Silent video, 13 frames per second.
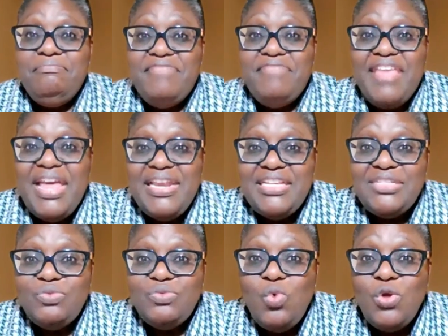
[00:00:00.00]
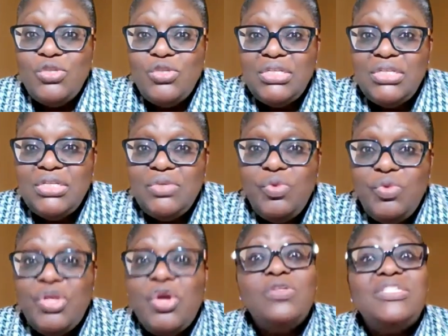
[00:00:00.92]
That is what
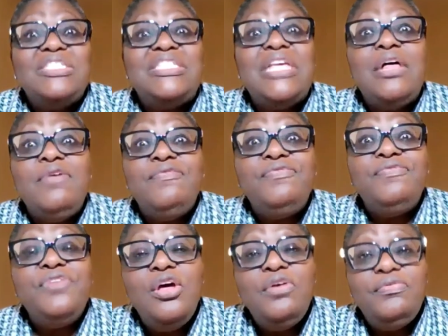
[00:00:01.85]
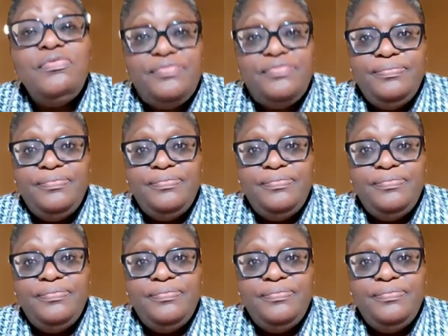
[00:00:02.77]
we call self-love,